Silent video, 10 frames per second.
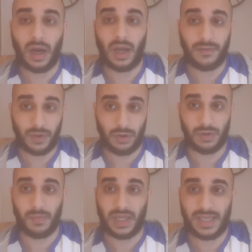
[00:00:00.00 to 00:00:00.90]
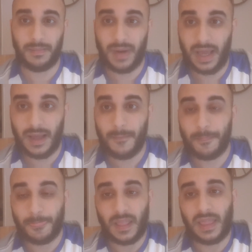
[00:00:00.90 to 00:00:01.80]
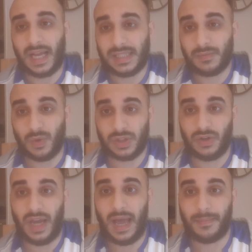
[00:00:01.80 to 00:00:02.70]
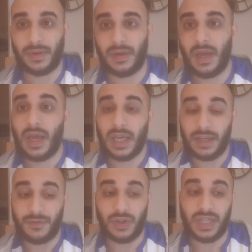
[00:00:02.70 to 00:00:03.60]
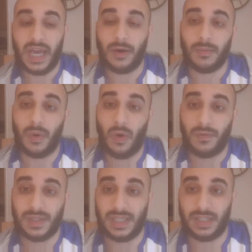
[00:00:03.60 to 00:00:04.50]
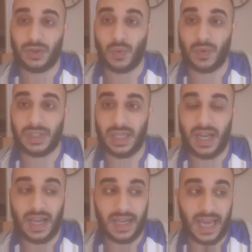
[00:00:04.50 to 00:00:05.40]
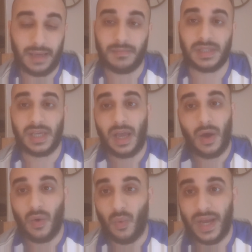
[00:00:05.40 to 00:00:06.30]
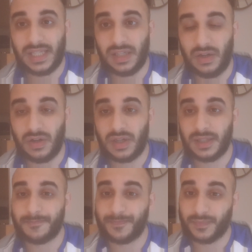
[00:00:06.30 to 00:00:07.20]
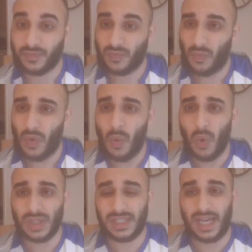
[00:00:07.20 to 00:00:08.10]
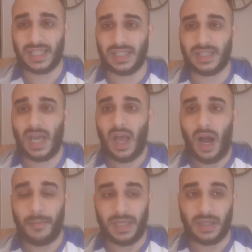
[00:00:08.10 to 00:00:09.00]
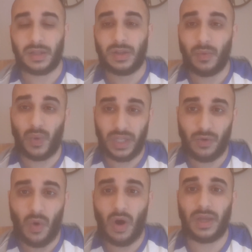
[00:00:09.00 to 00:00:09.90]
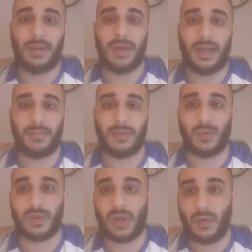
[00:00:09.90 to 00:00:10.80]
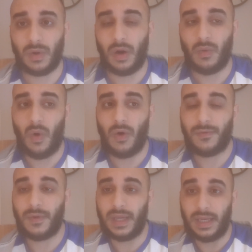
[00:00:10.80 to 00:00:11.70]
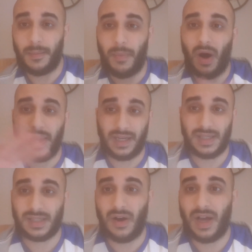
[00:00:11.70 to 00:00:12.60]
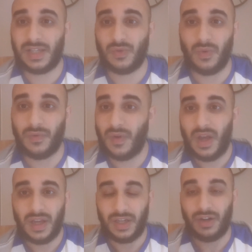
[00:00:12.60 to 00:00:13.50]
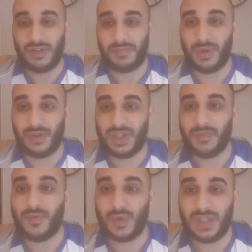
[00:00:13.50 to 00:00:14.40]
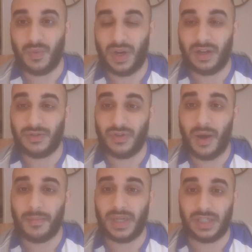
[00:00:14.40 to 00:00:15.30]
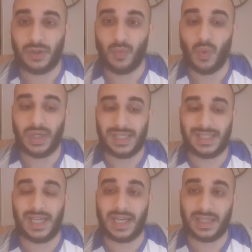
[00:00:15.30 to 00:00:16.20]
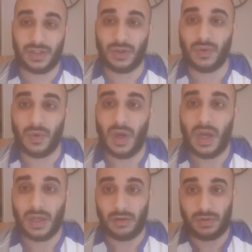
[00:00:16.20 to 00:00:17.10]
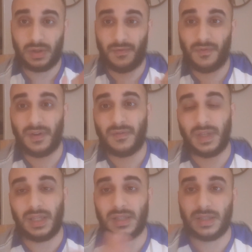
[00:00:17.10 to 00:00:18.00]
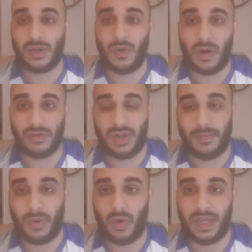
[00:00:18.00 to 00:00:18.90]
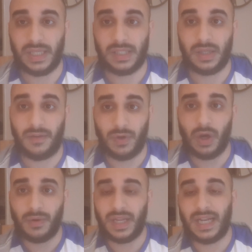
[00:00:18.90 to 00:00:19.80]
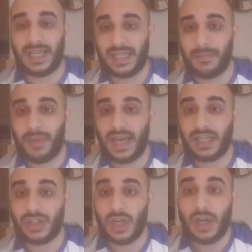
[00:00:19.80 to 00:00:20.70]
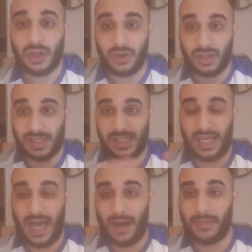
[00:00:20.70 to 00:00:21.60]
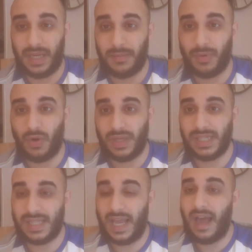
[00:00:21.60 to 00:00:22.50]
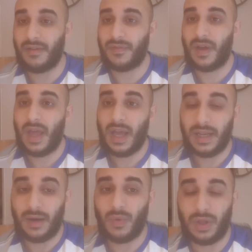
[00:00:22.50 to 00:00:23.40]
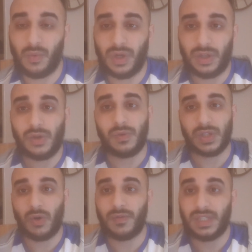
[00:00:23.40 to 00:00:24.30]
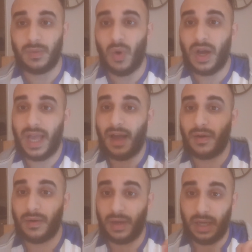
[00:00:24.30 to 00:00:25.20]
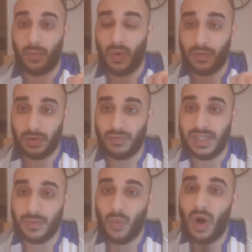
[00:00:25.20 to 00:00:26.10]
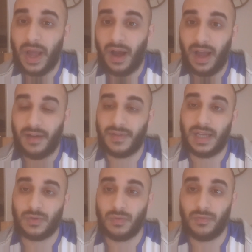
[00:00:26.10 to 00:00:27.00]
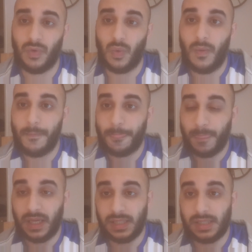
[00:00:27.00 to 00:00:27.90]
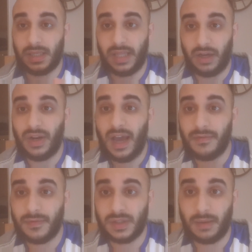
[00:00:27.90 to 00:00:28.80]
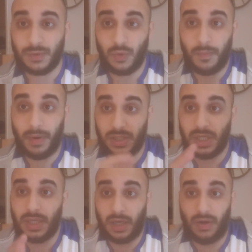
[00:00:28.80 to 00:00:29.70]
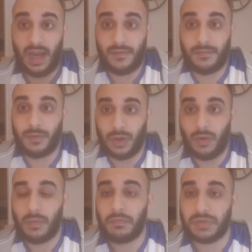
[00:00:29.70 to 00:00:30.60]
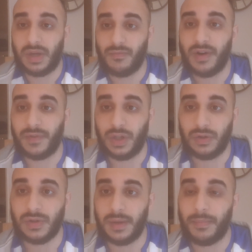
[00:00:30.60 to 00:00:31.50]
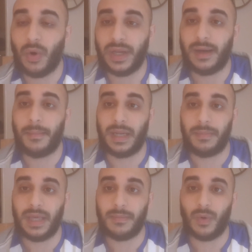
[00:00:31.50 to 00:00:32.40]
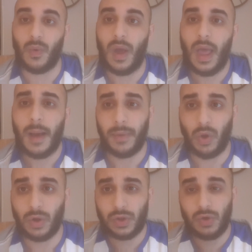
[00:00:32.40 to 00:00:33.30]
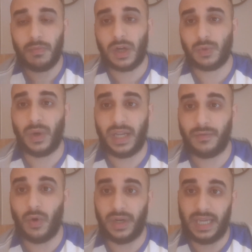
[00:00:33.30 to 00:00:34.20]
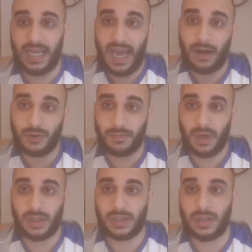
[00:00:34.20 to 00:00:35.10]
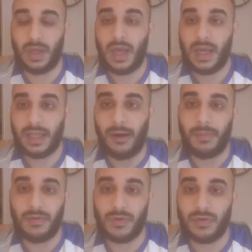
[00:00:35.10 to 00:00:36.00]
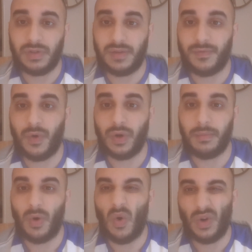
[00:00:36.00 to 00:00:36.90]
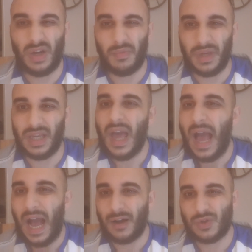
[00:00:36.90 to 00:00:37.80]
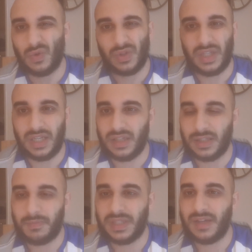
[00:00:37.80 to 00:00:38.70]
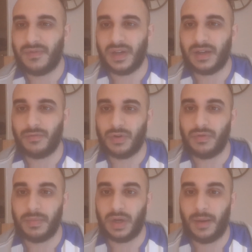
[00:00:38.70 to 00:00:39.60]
If you use my template, that's what's going to happen. If you need help, obviously sourcing names, where to look, what sectors. I mean, when you are emailing people, don't go off in the pie in the sky, sort of, you know, these blue chip FTSE 100 companies. You want to stick to those 50 to 200 employees. If you go on their LinkedIn page, you can see how many employees they have. Now, what you want to do is obviously work out what the reason why I have that sort of rule is they're going to have some sort of budget. They're going to have, you know, some revenue to employ that many people, but not too much where they've got an in-house person that will be recruiting for them, or they'll be outsourcing it to specific recruitment